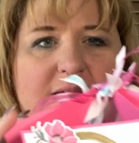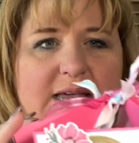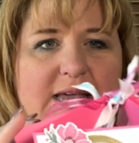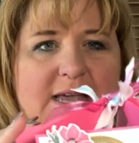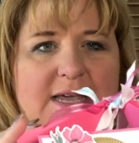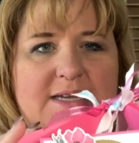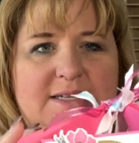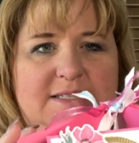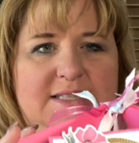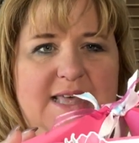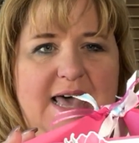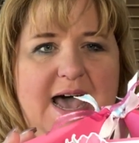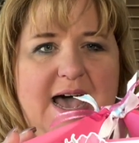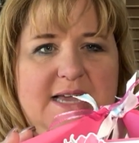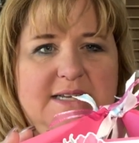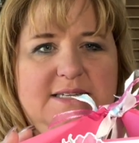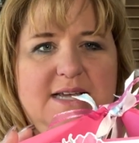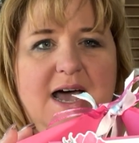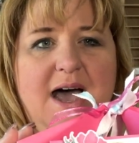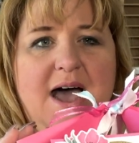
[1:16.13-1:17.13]
is
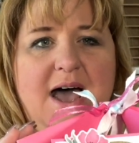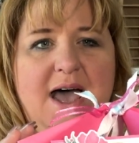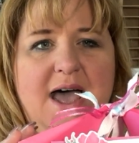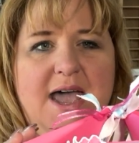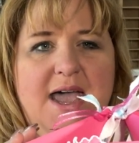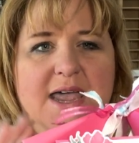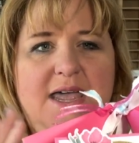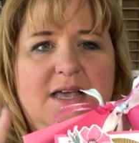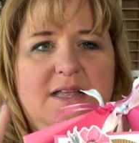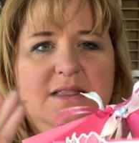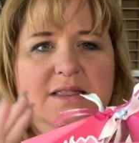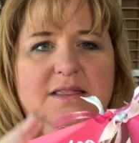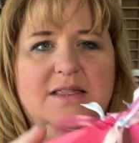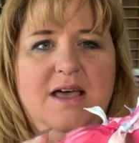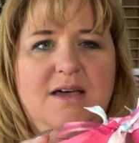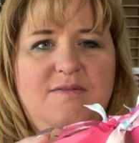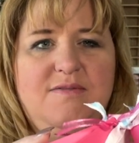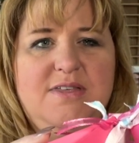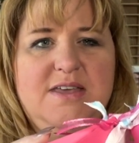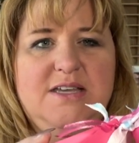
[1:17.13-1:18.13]
that? I
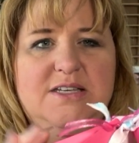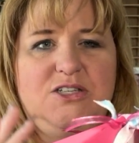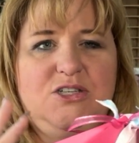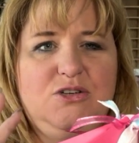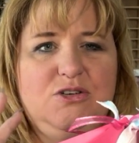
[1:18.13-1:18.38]
love this.